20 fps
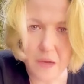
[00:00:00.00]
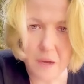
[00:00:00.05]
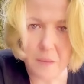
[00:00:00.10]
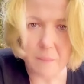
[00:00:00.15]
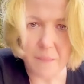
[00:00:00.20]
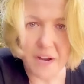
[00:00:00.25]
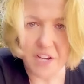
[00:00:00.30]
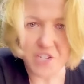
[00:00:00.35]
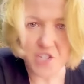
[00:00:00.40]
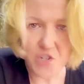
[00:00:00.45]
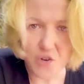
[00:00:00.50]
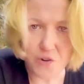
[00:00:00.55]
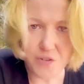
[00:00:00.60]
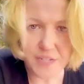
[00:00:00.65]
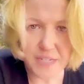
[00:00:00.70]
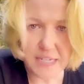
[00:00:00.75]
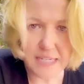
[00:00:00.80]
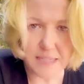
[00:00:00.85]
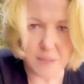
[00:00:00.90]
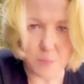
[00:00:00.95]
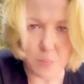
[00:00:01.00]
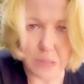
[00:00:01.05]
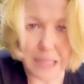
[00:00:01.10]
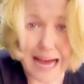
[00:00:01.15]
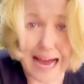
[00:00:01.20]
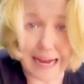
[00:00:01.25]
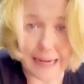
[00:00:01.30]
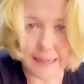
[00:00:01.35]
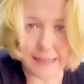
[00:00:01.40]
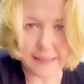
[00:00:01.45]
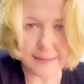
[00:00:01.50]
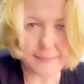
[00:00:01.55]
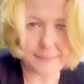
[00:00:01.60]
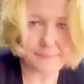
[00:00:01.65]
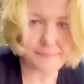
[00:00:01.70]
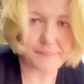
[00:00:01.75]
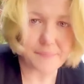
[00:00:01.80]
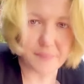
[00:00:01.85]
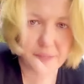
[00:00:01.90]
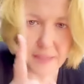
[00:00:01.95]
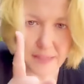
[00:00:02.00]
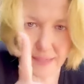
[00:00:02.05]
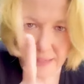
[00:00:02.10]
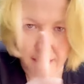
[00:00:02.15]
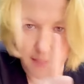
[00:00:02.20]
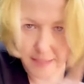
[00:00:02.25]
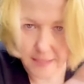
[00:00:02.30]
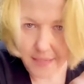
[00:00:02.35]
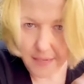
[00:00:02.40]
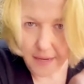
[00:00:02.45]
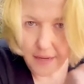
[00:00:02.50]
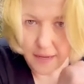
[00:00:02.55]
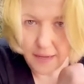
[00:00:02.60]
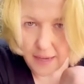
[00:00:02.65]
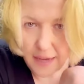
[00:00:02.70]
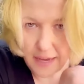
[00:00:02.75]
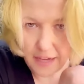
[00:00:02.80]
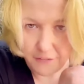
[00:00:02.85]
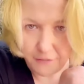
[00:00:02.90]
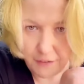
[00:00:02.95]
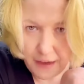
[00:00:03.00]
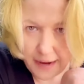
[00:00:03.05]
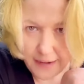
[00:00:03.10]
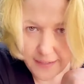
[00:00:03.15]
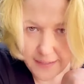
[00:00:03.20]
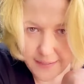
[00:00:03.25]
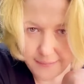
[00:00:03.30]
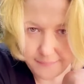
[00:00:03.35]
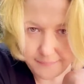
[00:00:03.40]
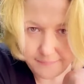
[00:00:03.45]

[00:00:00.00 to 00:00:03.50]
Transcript: My shirt is black is a fact.